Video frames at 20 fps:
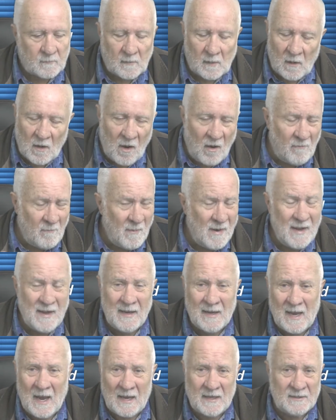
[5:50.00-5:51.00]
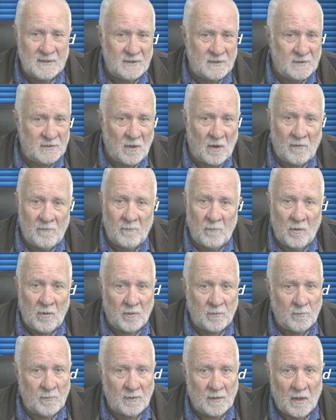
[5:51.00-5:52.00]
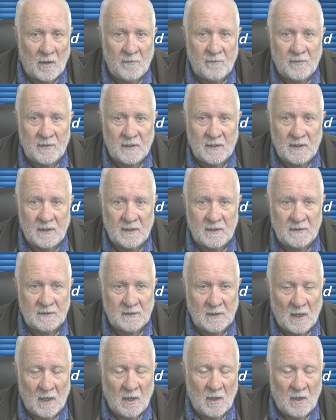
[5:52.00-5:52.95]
of many cases I've worked with over the years